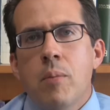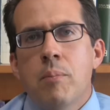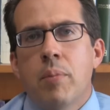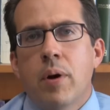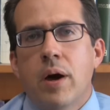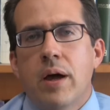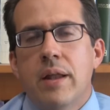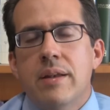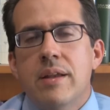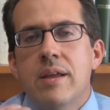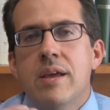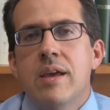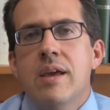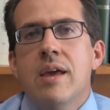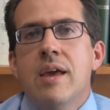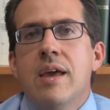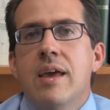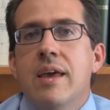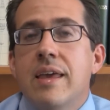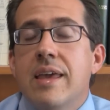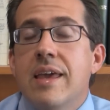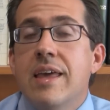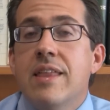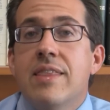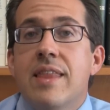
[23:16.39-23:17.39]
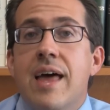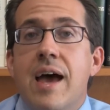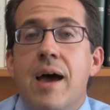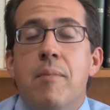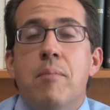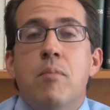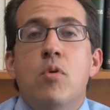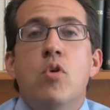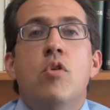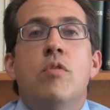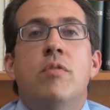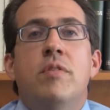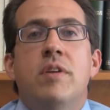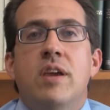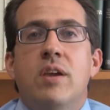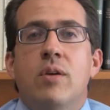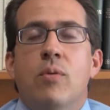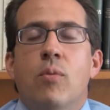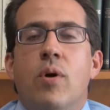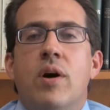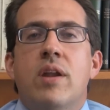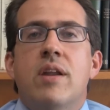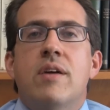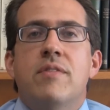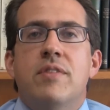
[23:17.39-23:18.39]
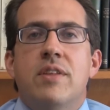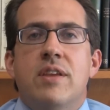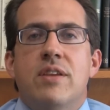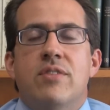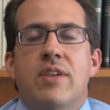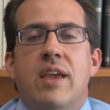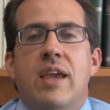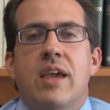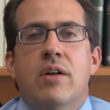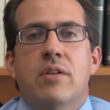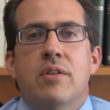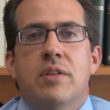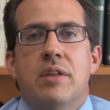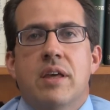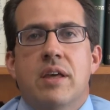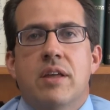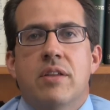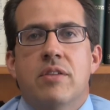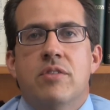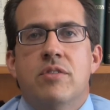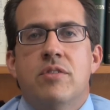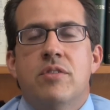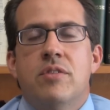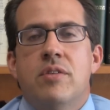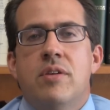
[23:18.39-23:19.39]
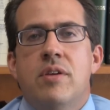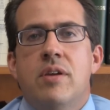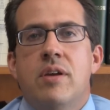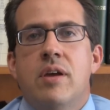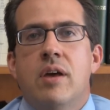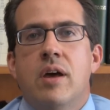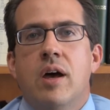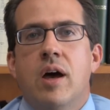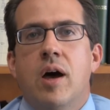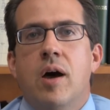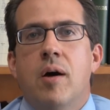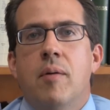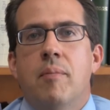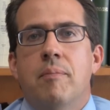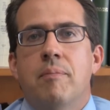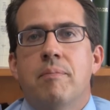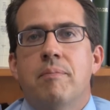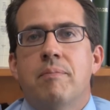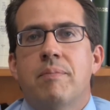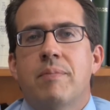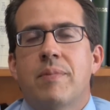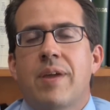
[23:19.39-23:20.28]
but in that movie, one of these aliens um,